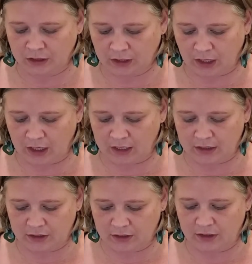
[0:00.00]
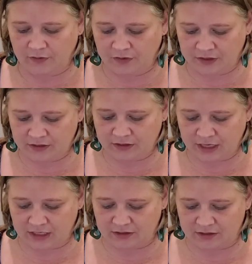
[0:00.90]
God, this
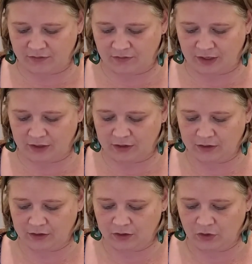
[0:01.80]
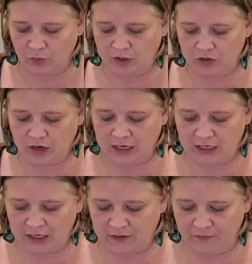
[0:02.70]
Thanksgiving, we do
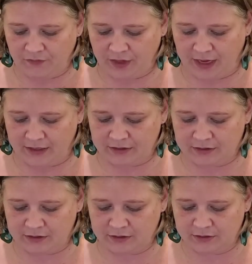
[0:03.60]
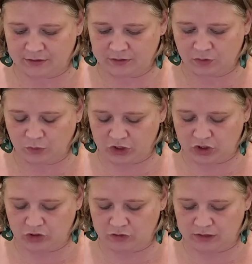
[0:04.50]
not give thanks, we
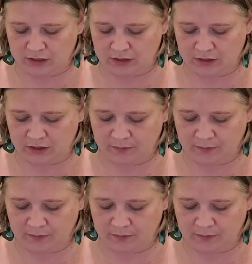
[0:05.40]
choose it.